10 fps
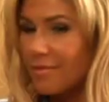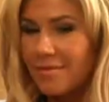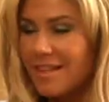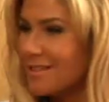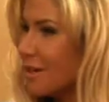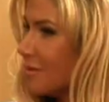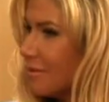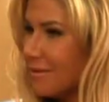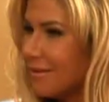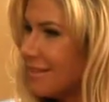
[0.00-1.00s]
these are
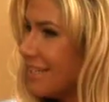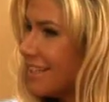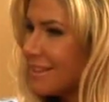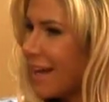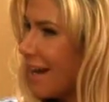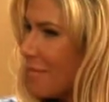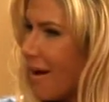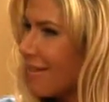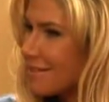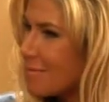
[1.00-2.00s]
little tiny
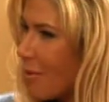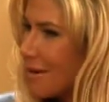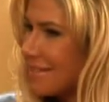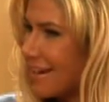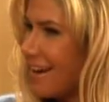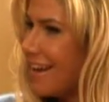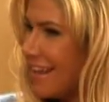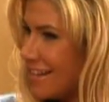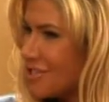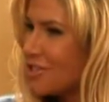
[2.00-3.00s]
bottles of poison
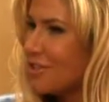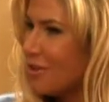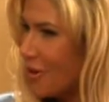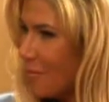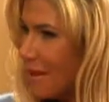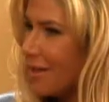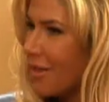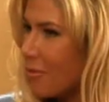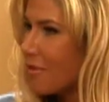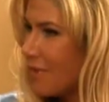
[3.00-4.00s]
each meal
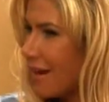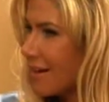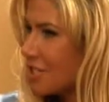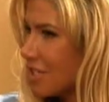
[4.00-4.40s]
that we're feeding our